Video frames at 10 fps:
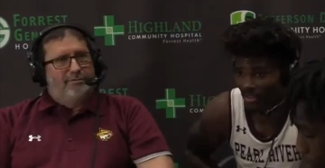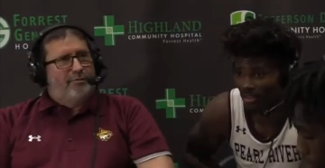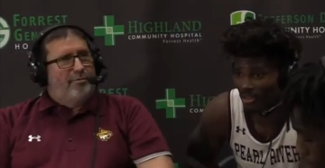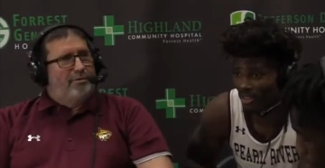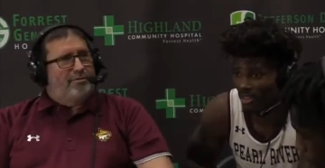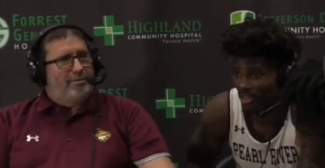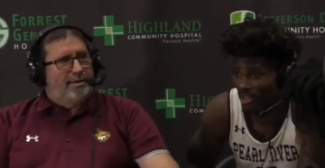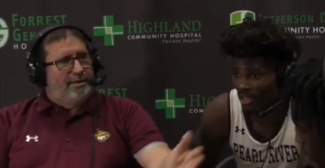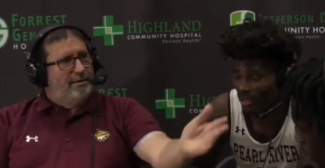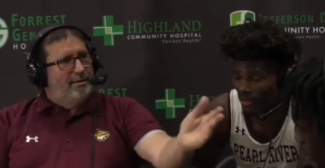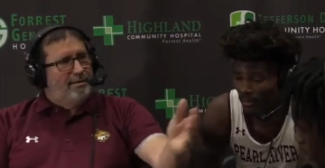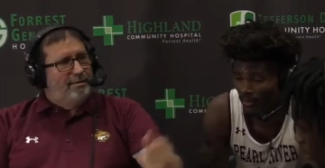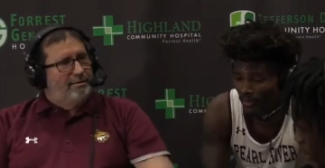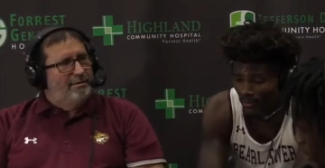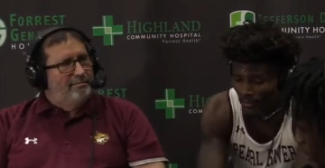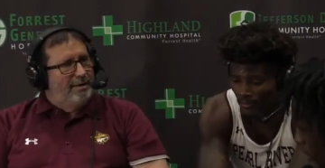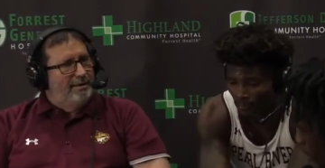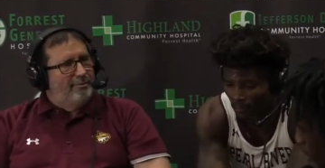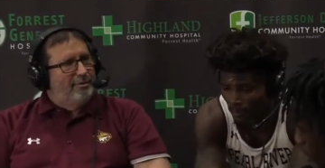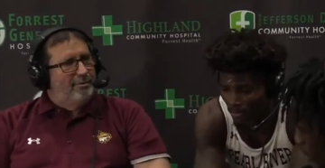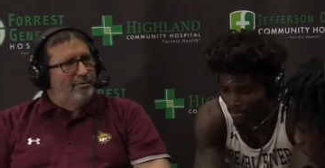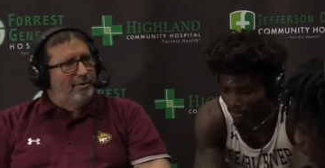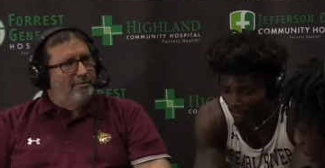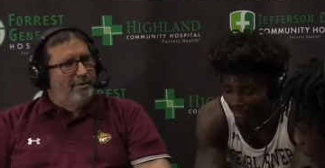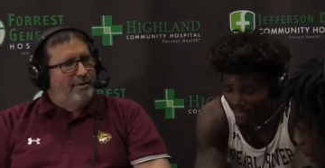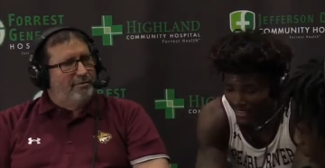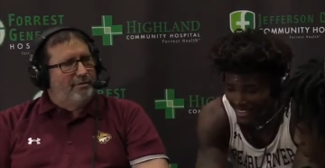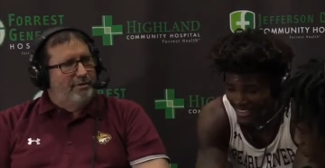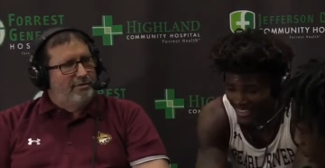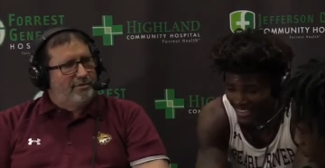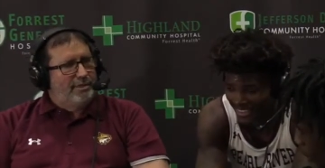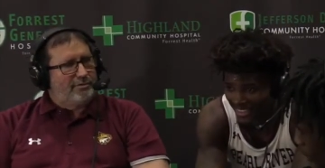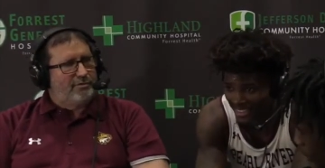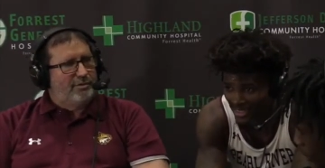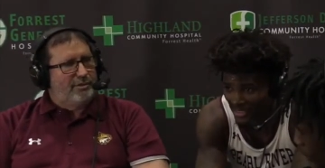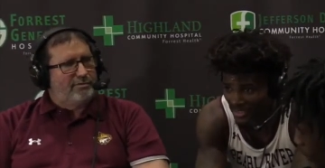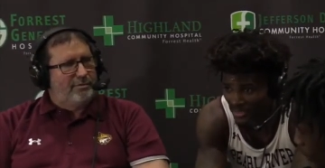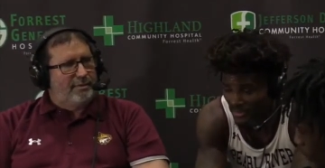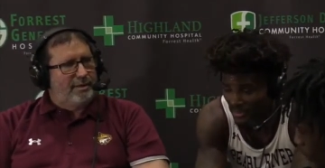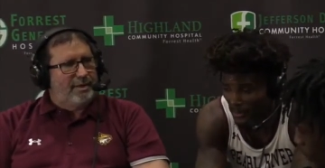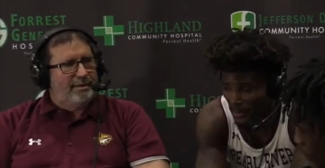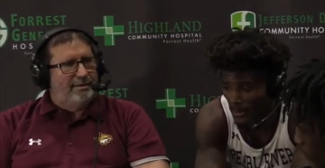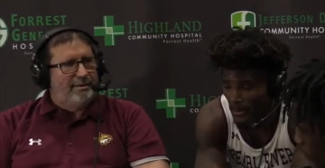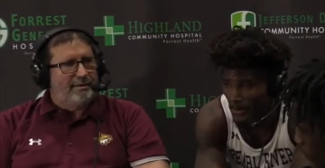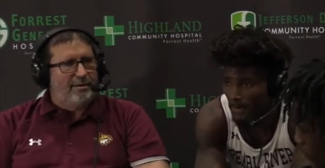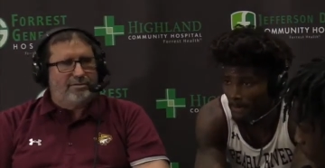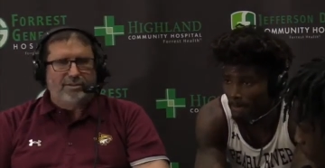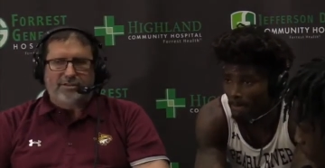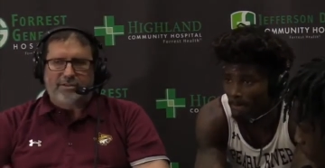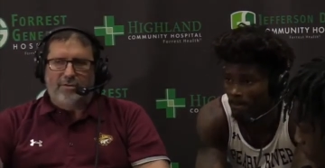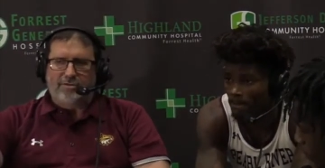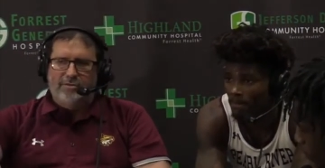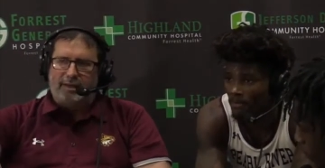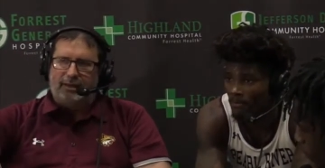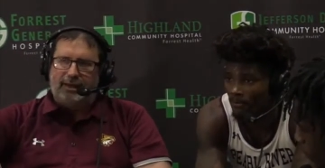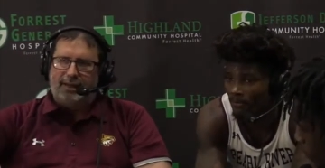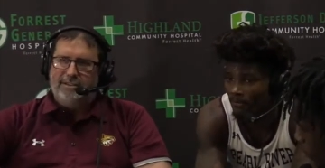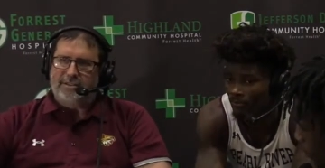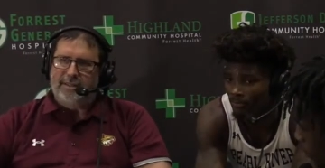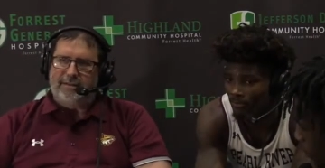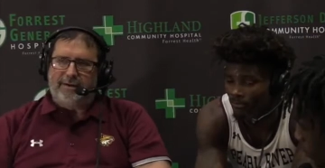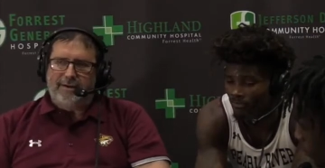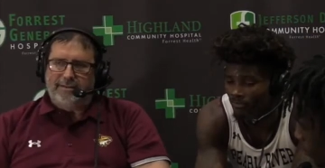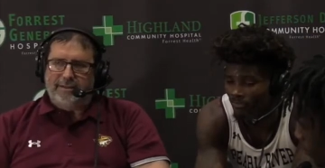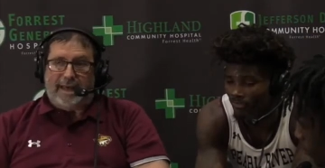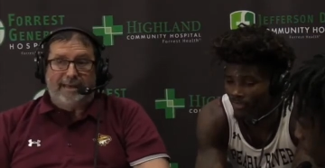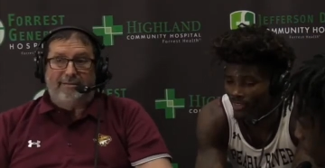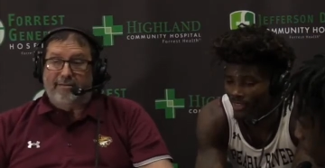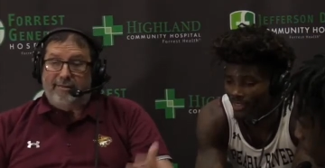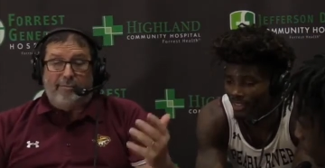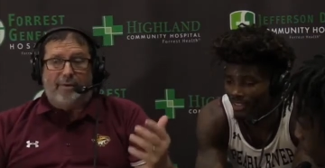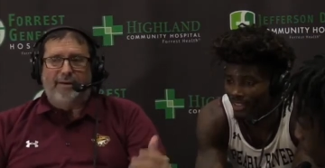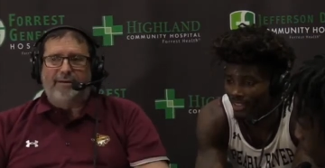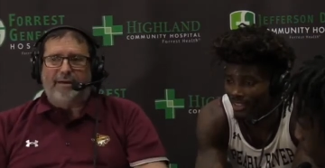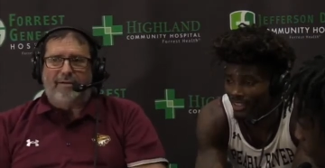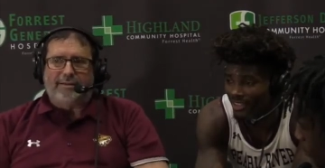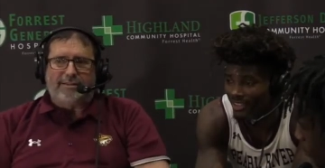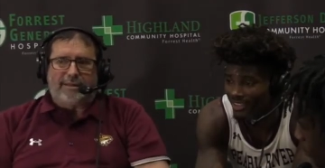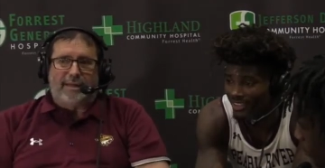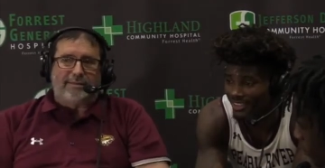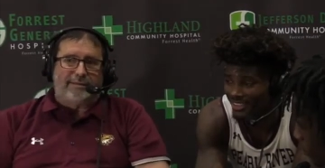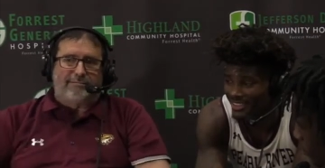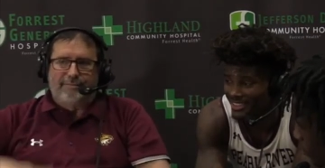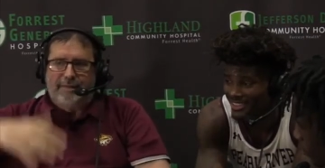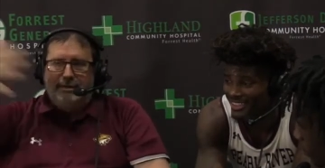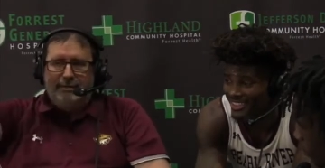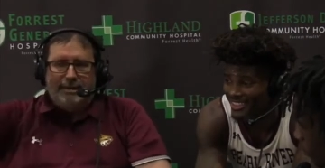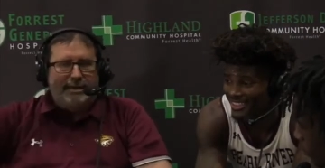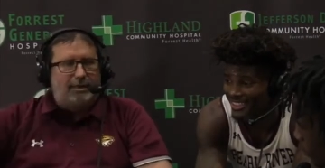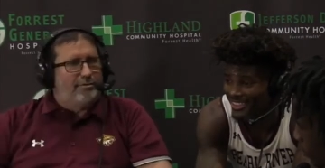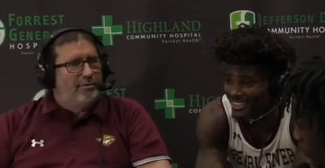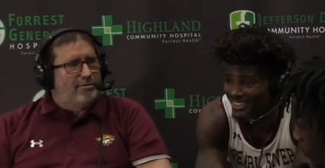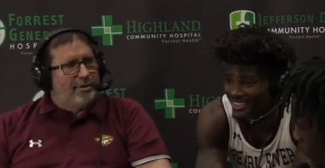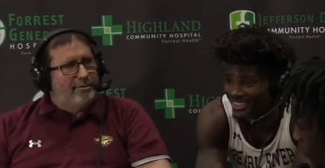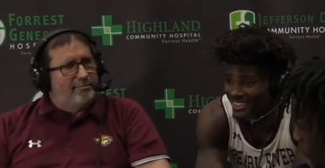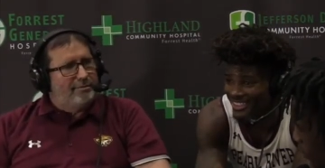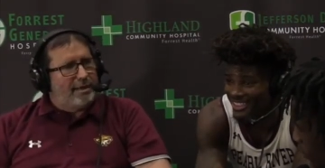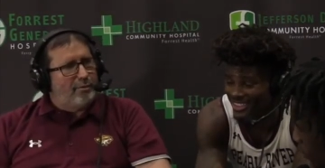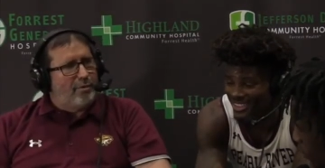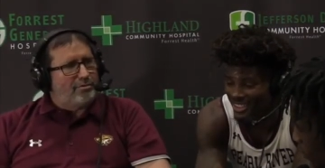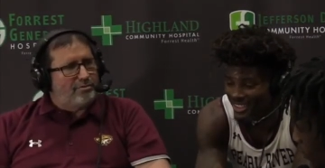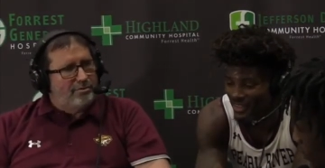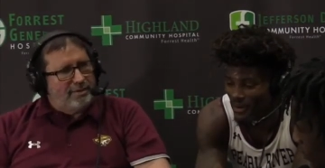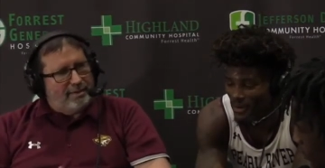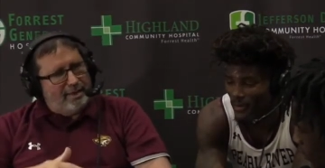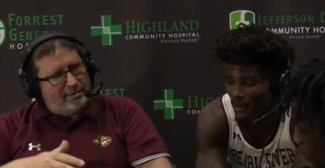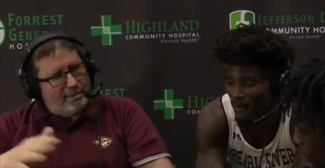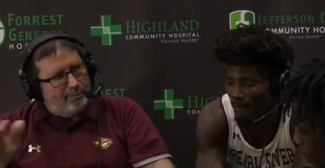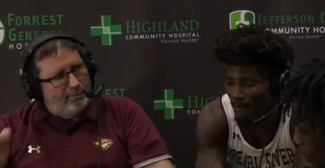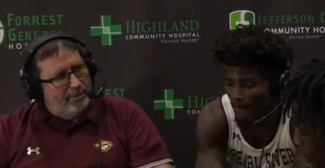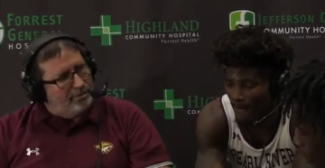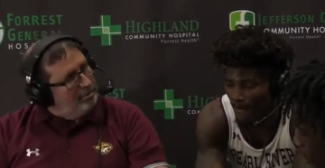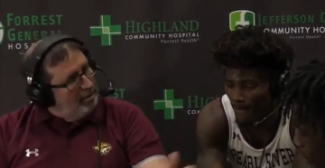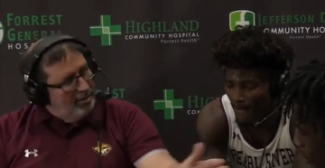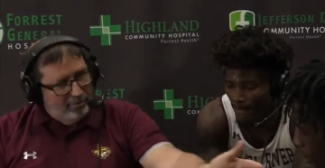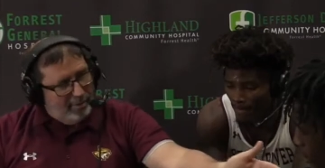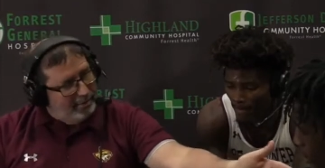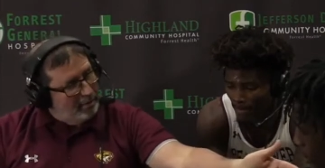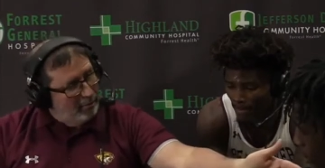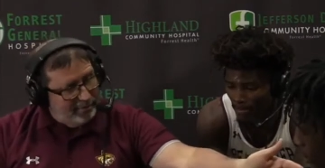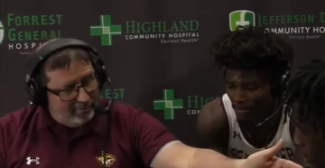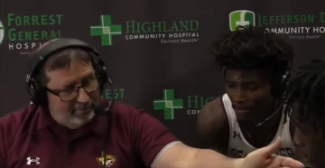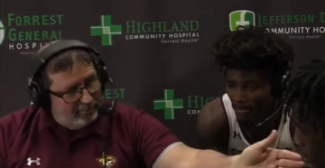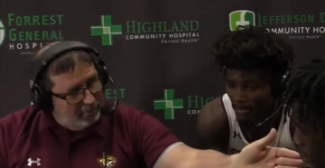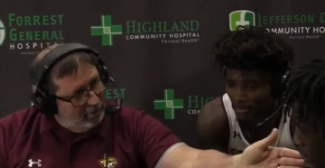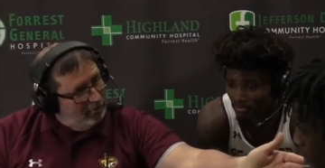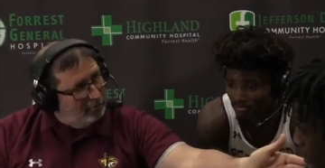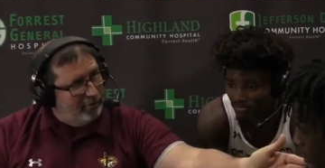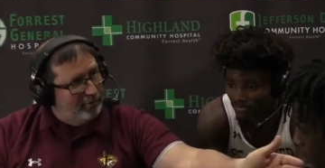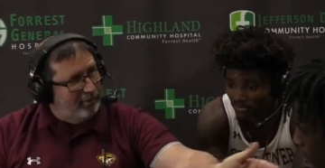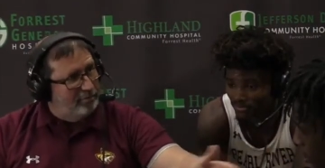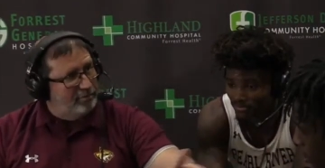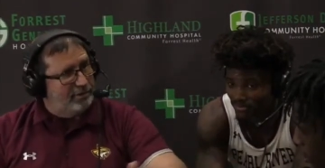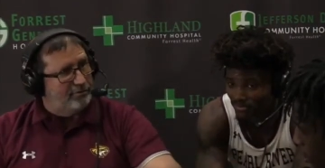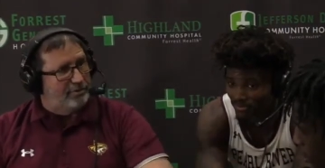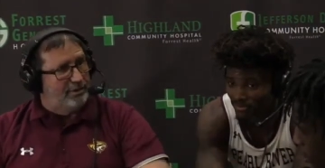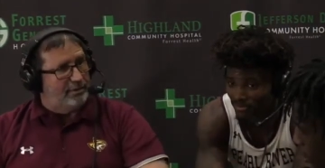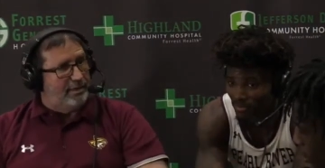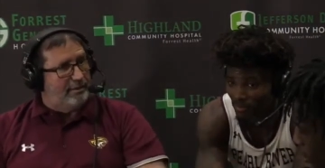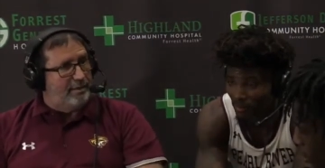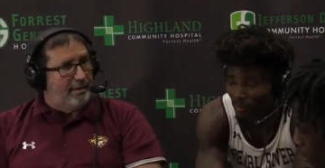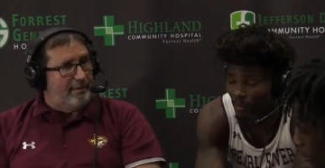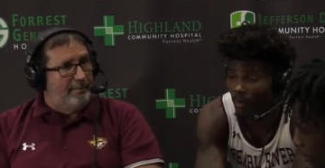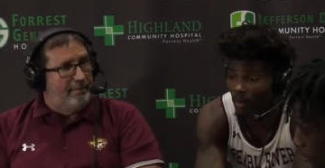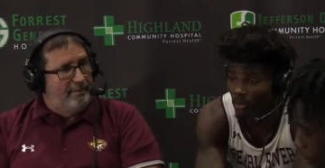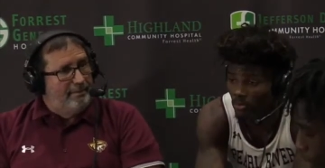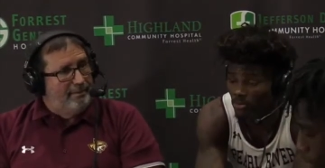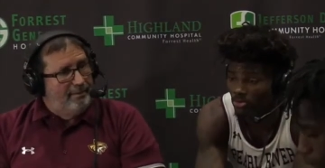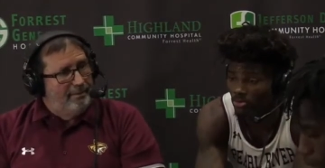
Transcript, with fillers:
Speaker 1: and foremost, Tae, uh, man, what a what a finish for you. Six for six from the line, and then Coach just told us on that last set that he said I didn't even have a play to call. I just kind of said. Tae, go do something. Kind of walk us through that last couple minutes. You you had to go hit some huge free throws, six for six down the line. Well, you